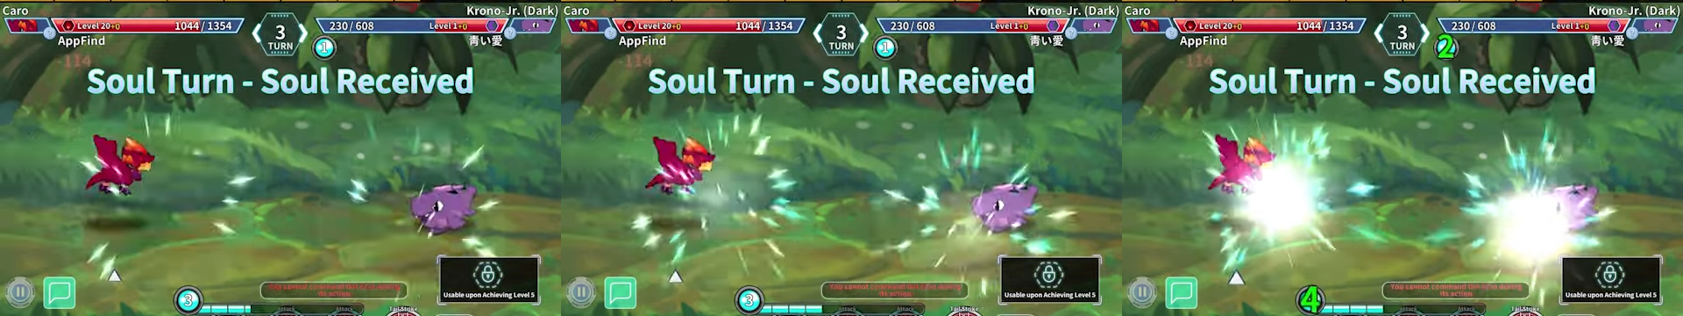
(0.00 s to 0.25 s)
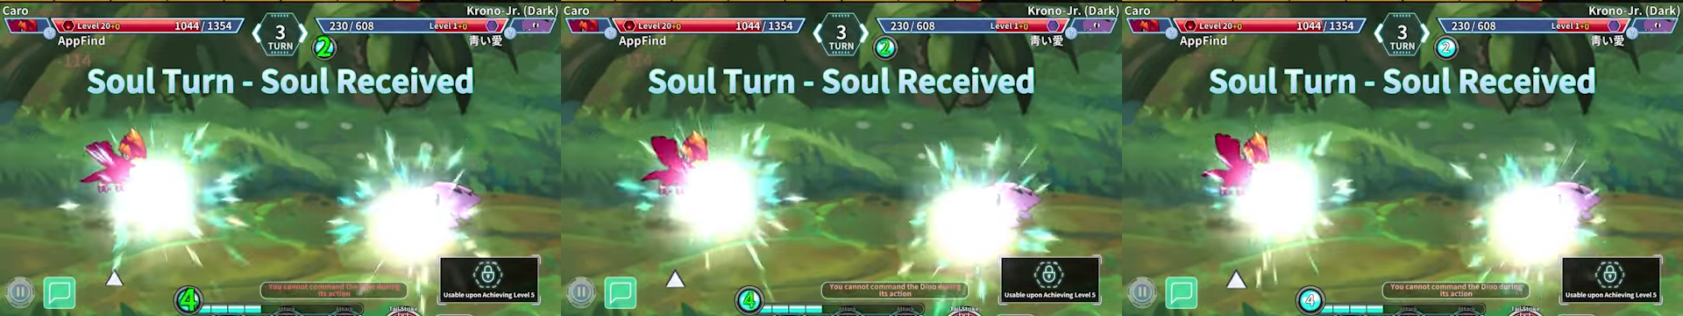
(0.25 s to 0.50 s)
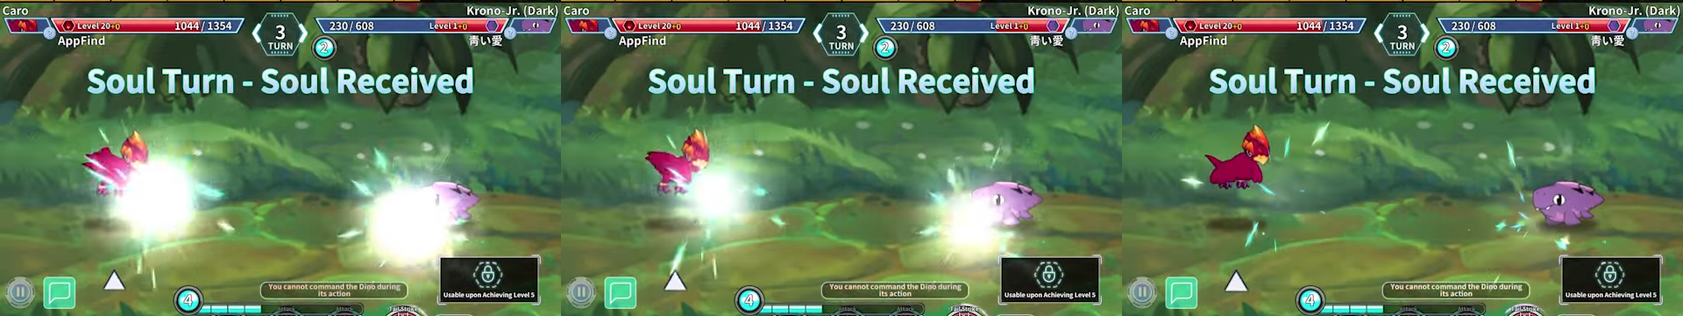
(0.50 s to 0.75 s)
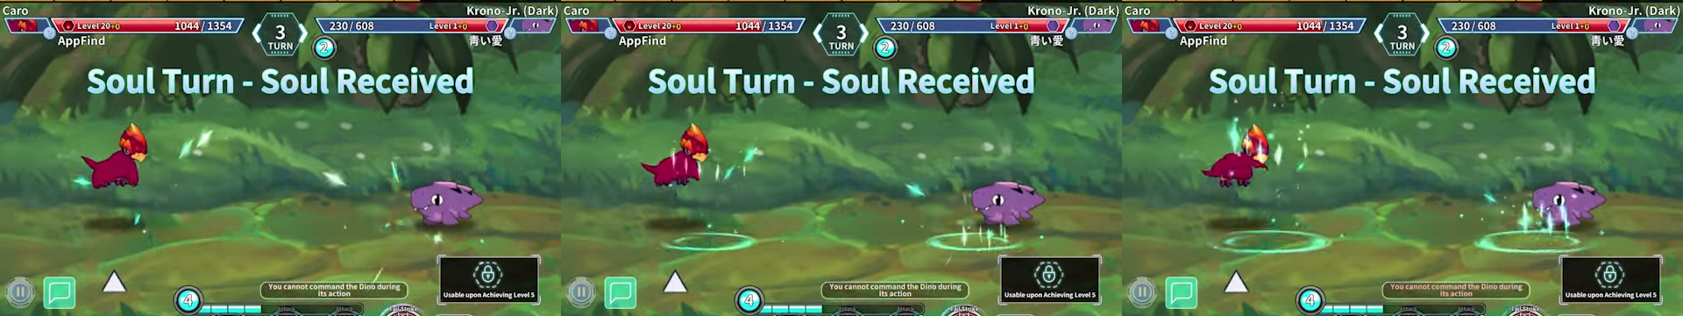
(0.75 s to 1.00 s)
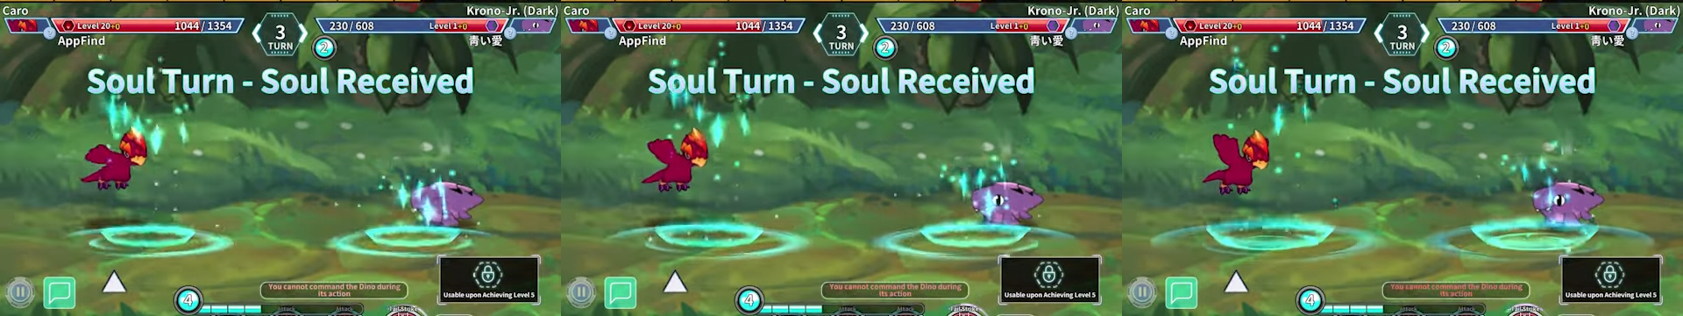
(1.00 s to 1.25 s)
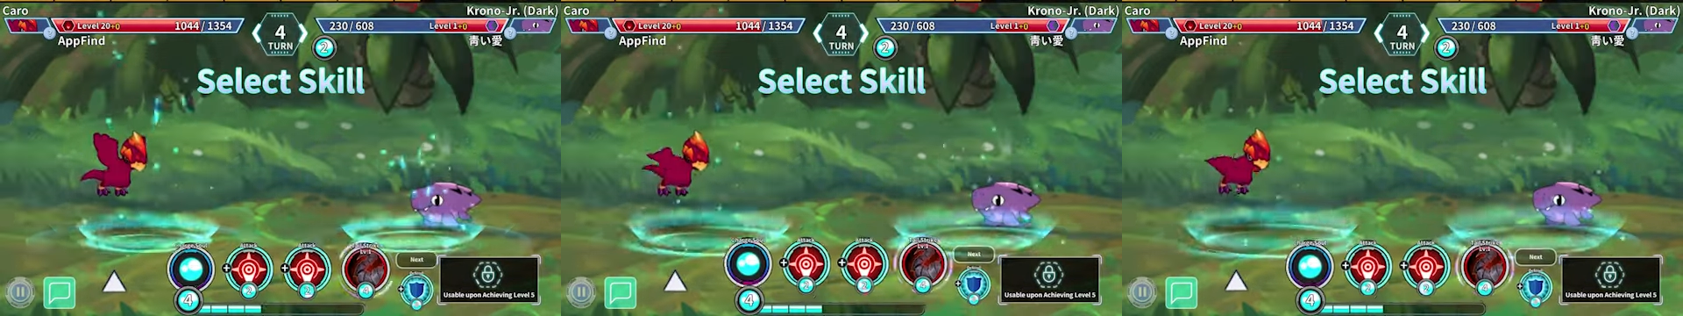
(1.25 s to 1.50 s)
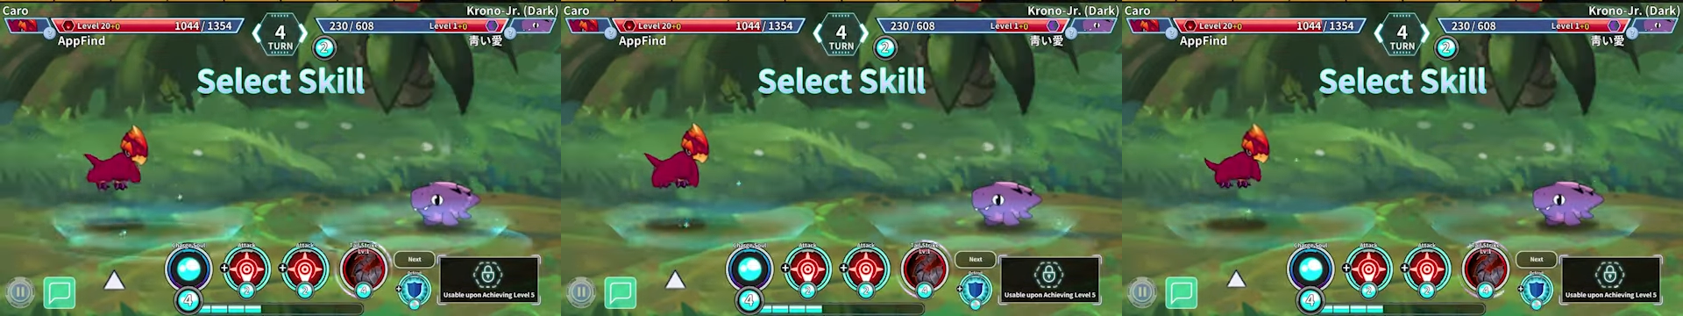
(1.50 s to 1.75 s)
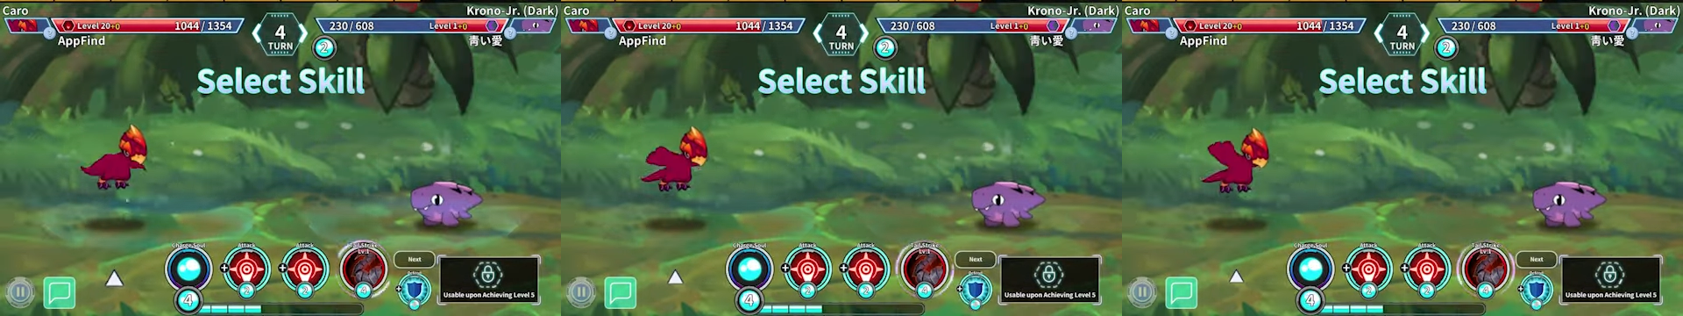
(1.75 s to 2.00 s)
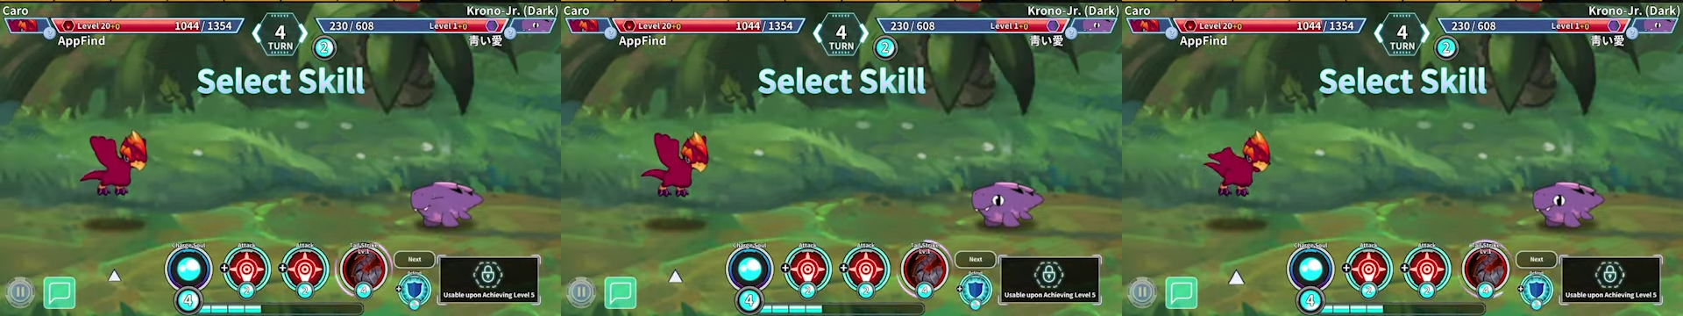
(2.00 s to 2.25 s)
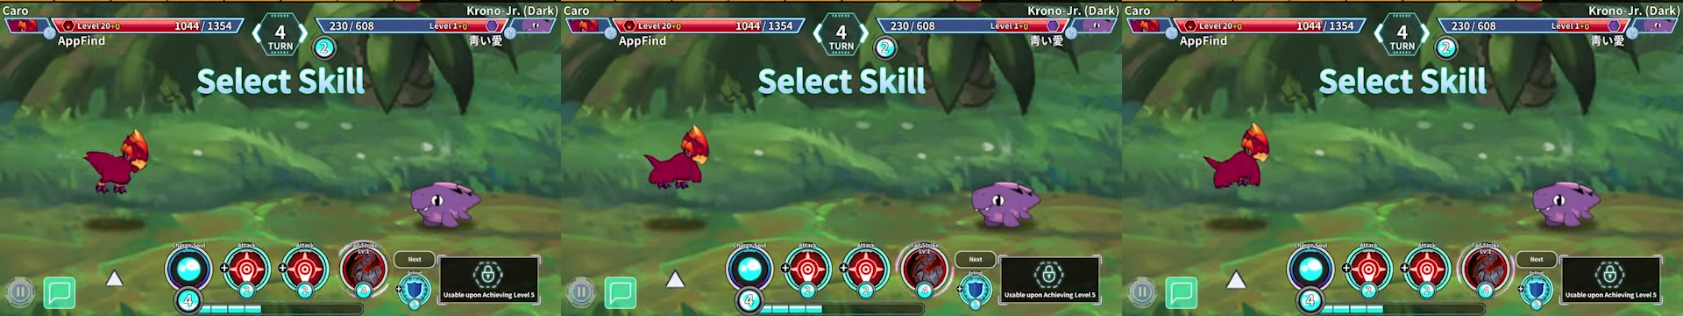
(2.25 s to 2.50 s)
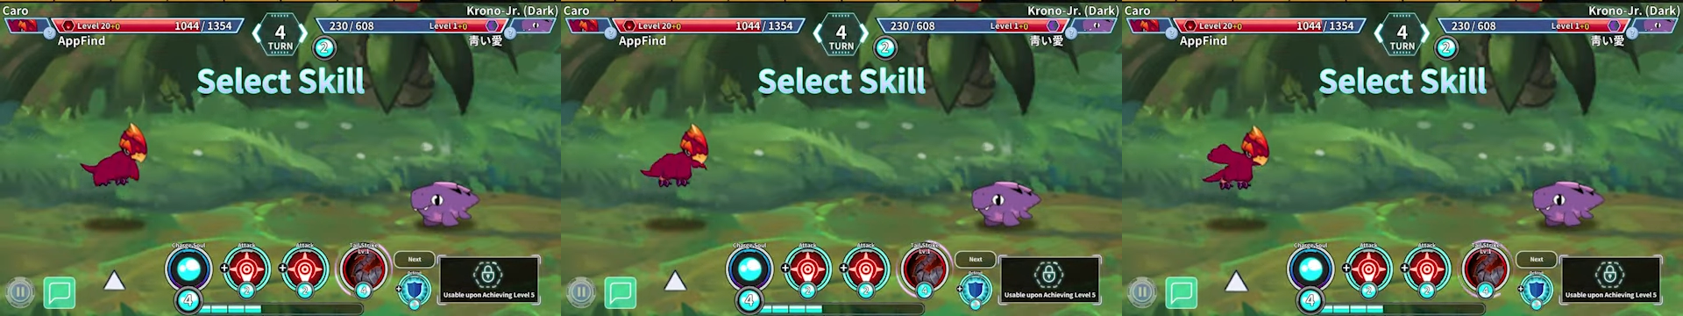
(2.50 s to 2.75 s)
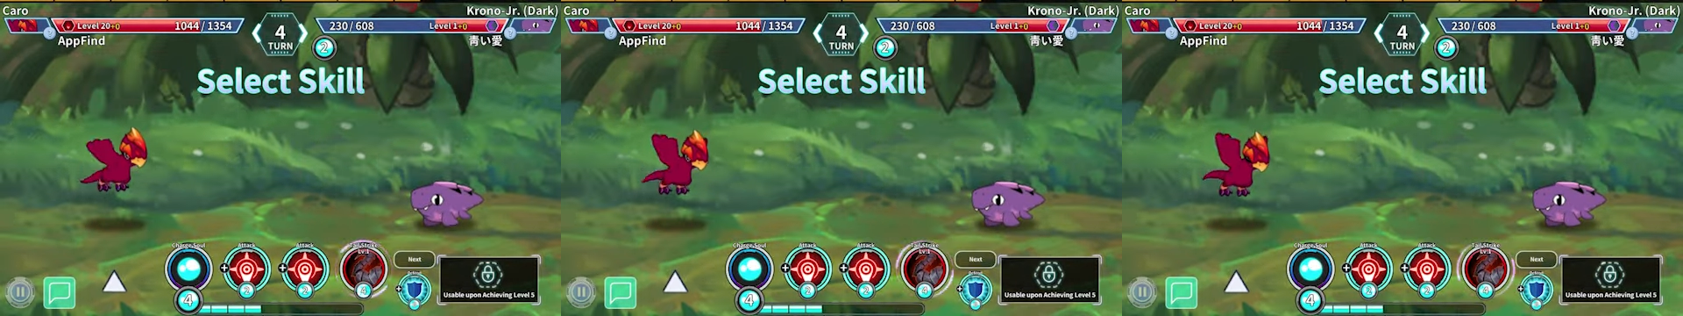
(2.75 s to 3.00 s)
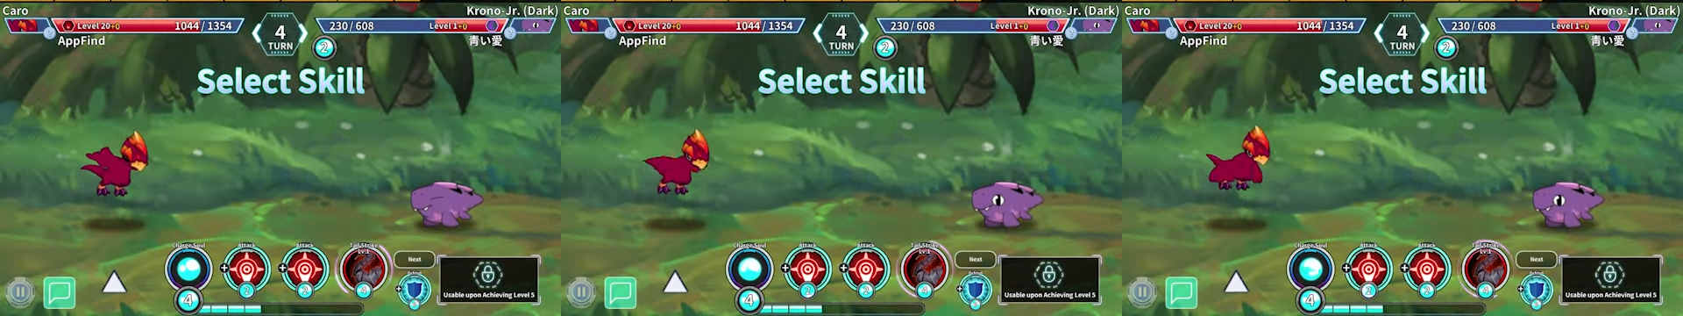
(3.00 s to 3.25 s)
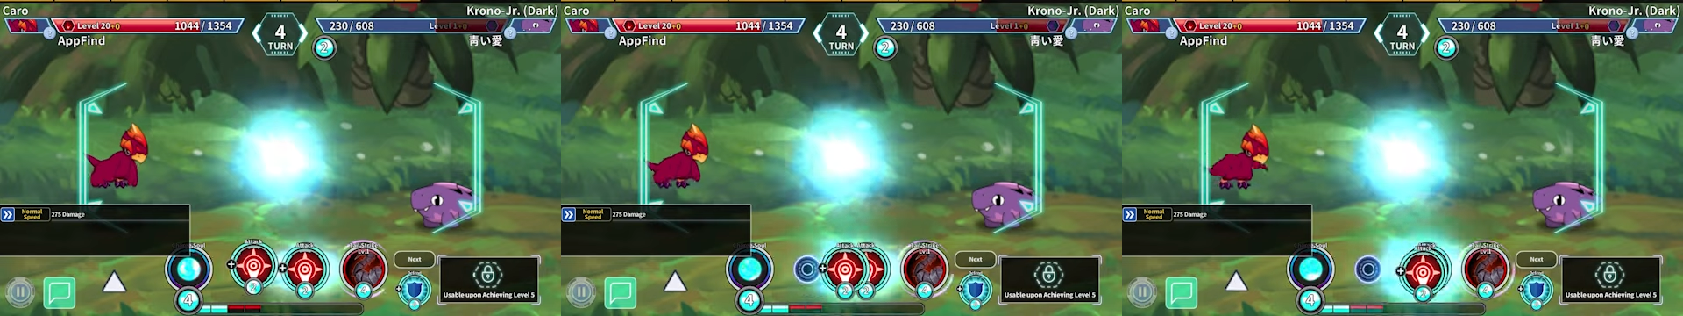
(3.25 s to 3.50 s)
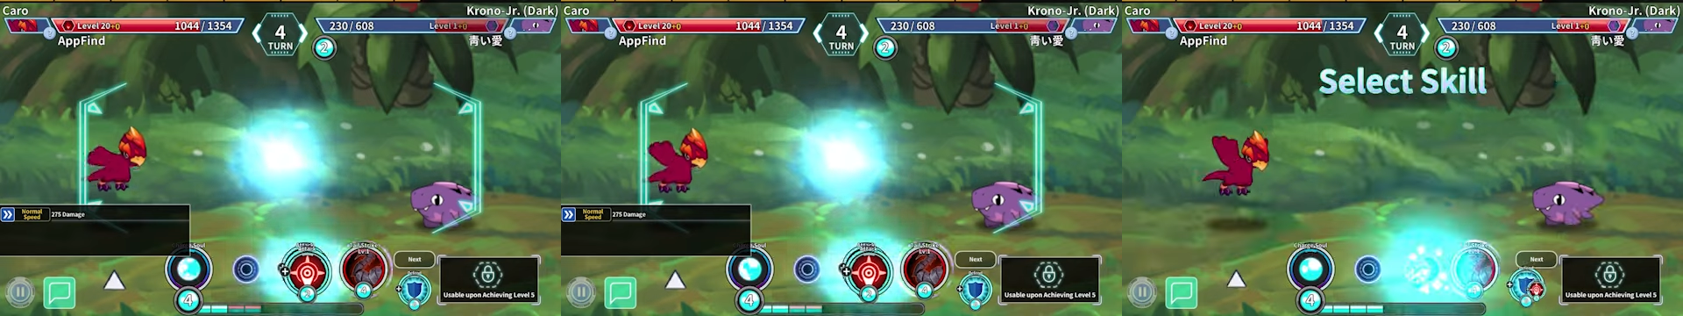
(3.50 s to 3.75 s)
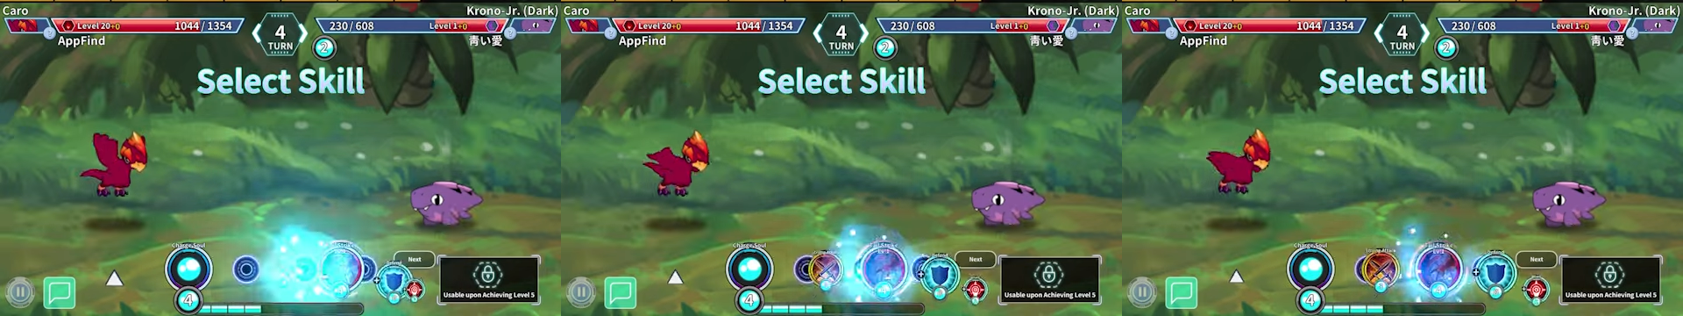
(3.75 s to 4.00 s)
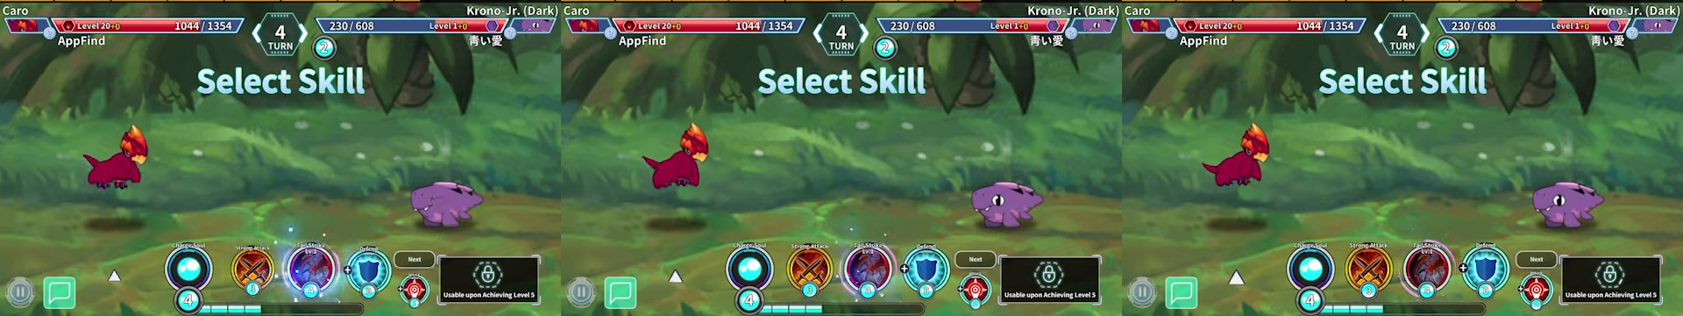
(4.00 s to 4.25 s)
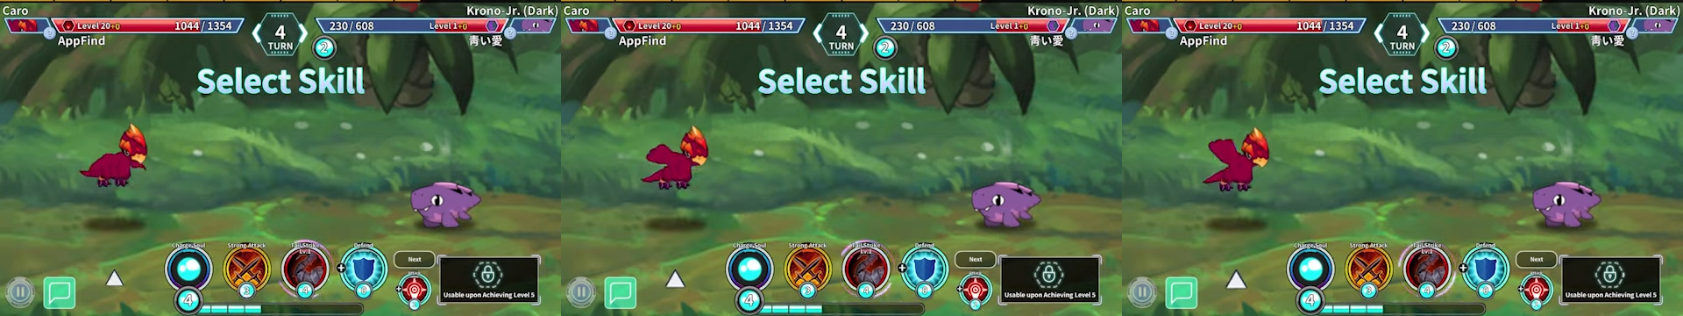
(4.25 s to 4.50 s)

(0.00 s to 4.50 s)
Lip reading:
Nobody's mouth can be seen.